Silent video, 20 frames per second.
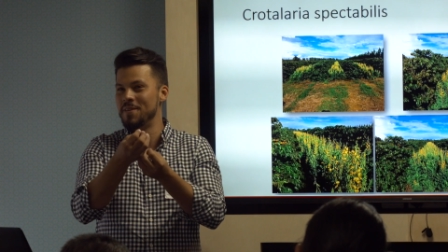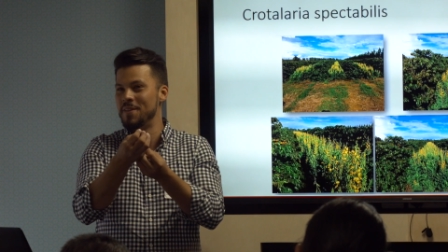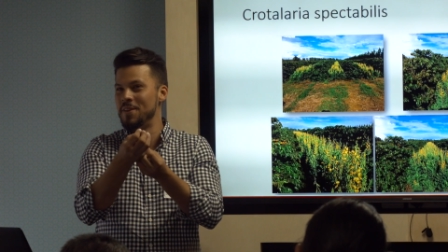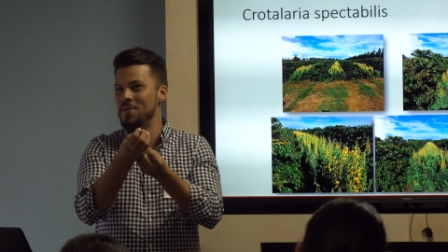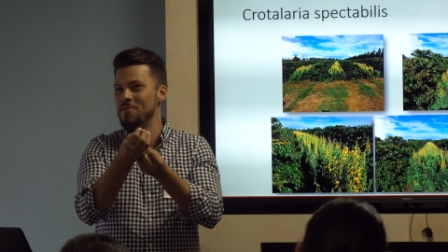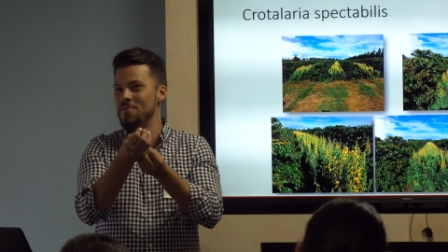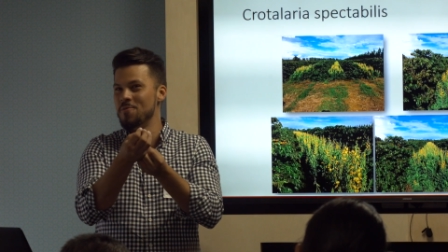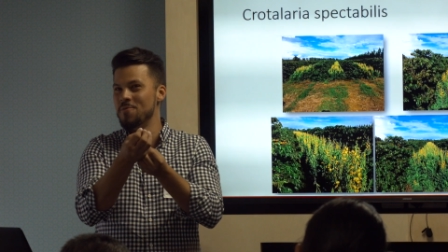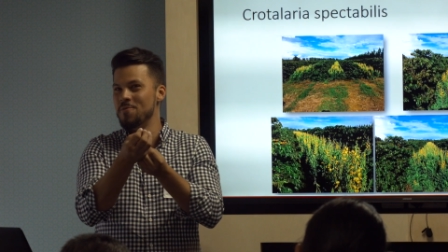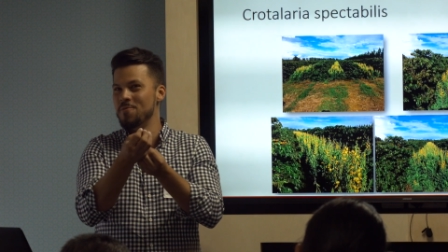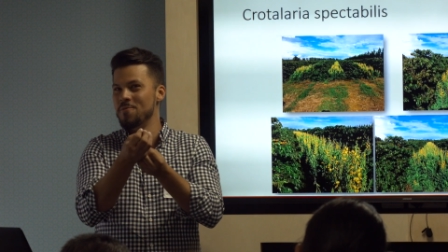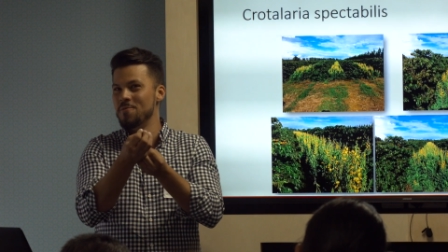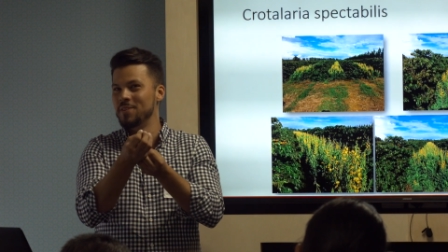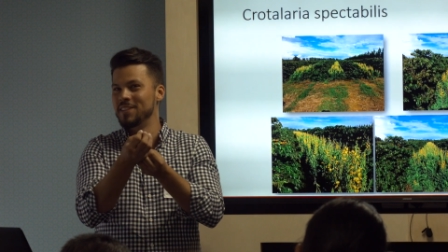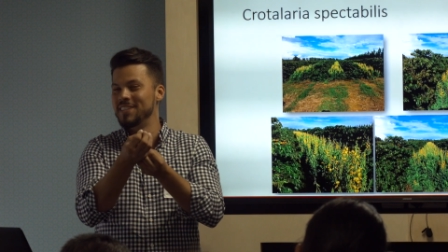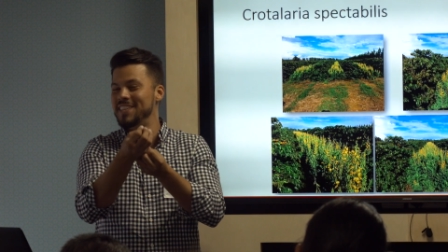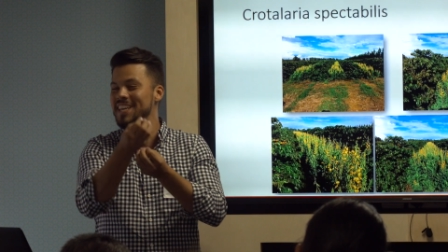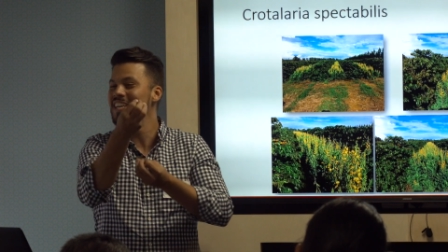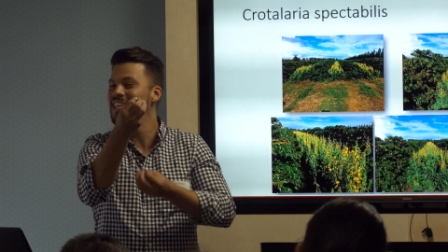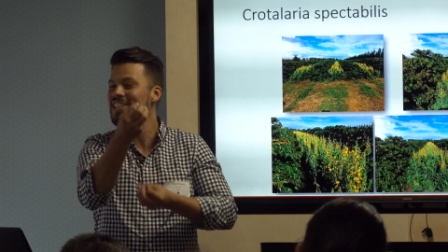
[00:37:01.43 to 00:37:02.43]
new
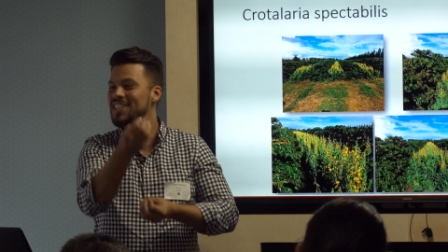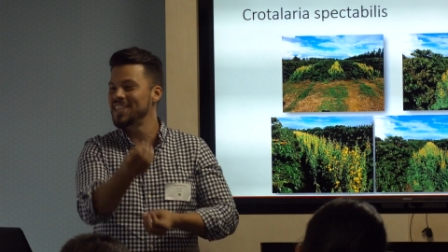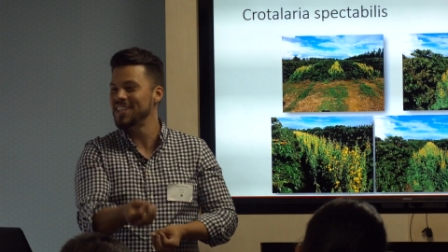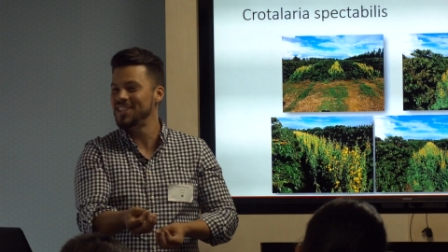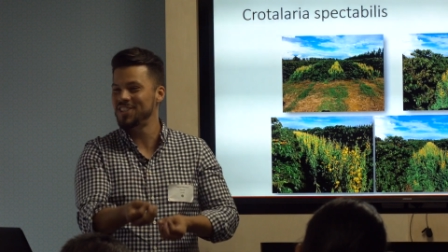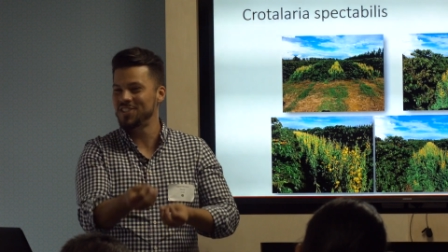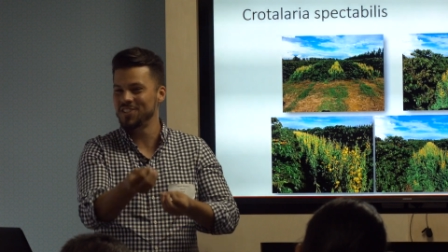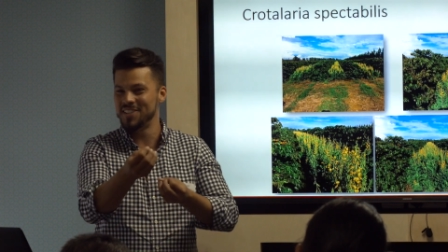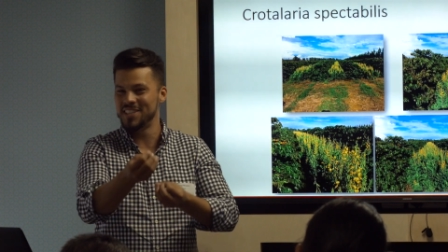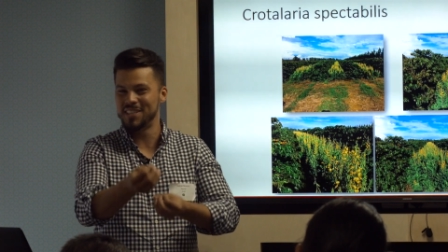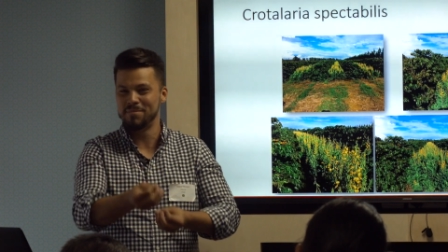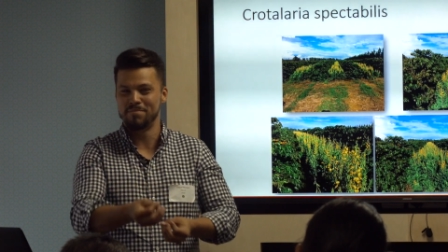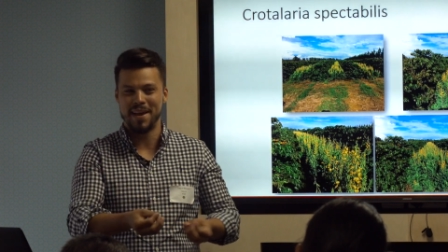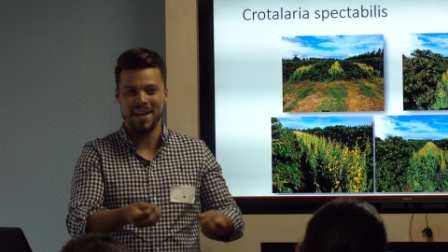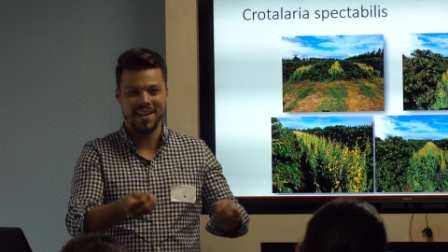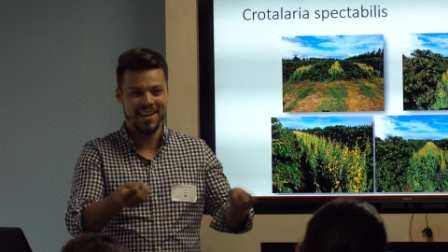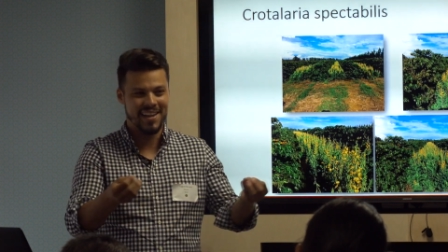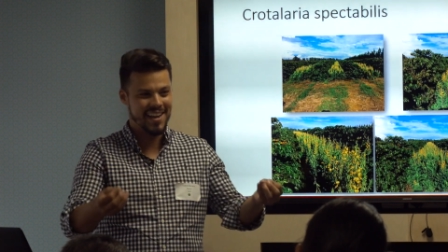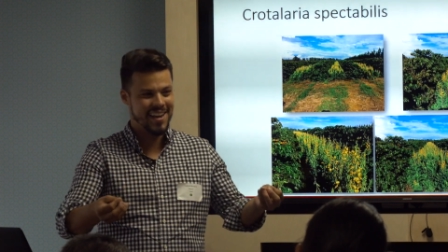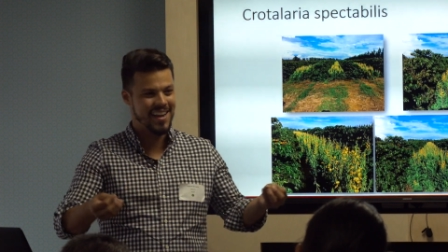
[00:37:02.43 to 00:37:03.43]
dishes to this
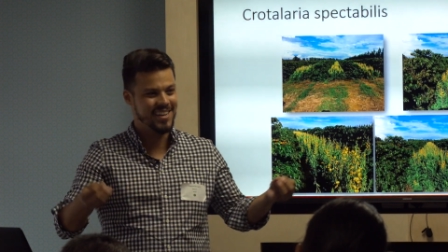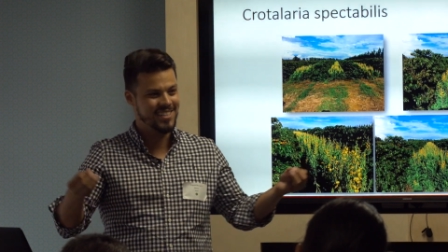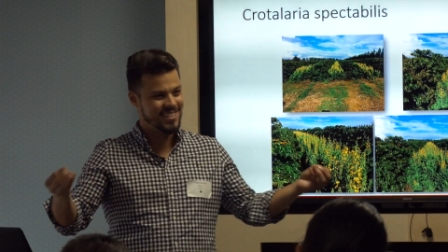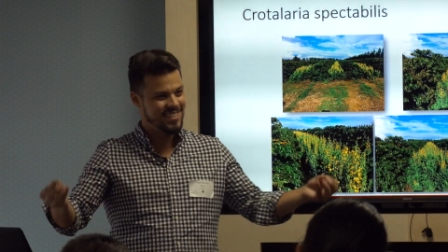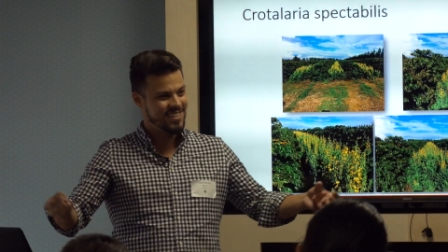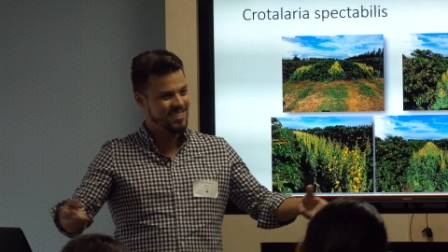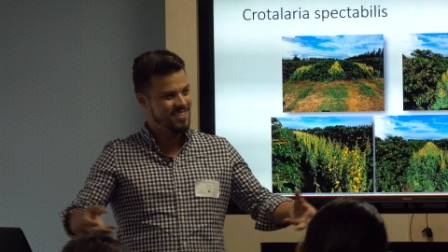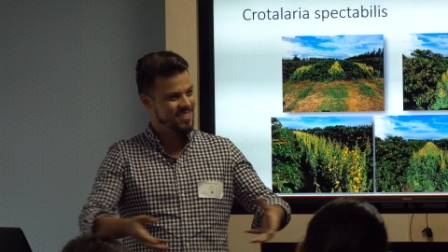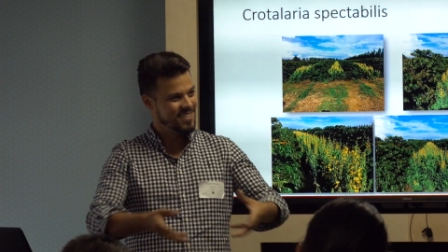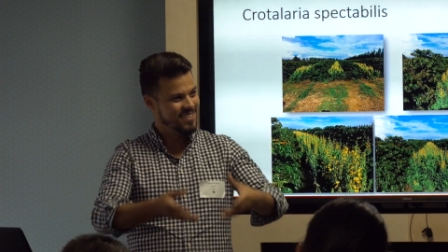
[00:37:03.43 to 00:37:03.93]
banquet